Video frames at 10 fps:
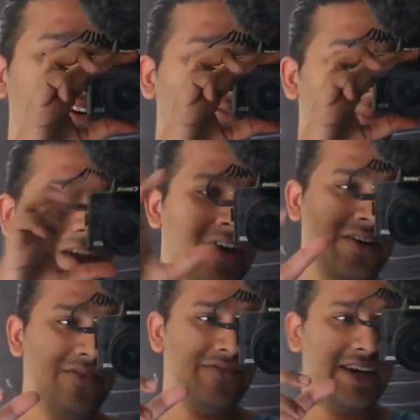For my
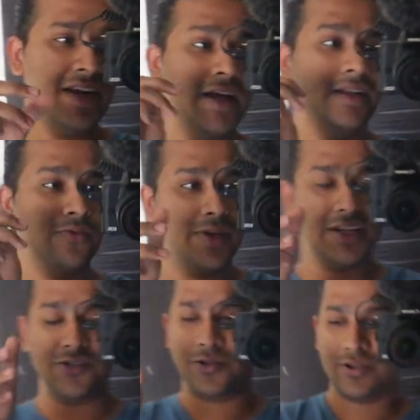current read, I'll
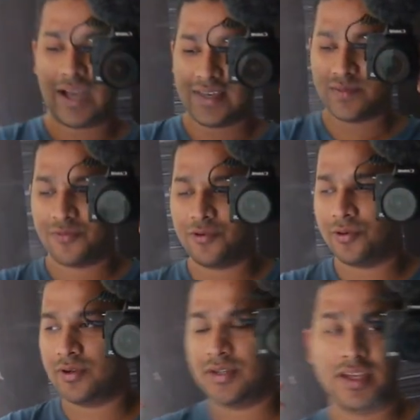quickly show you guys
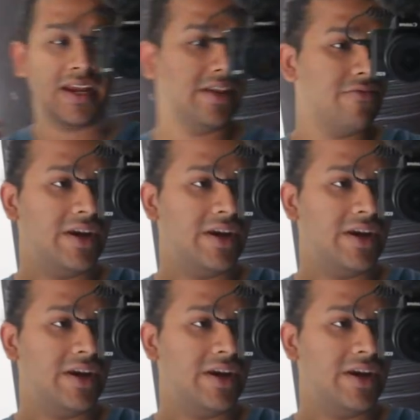before getting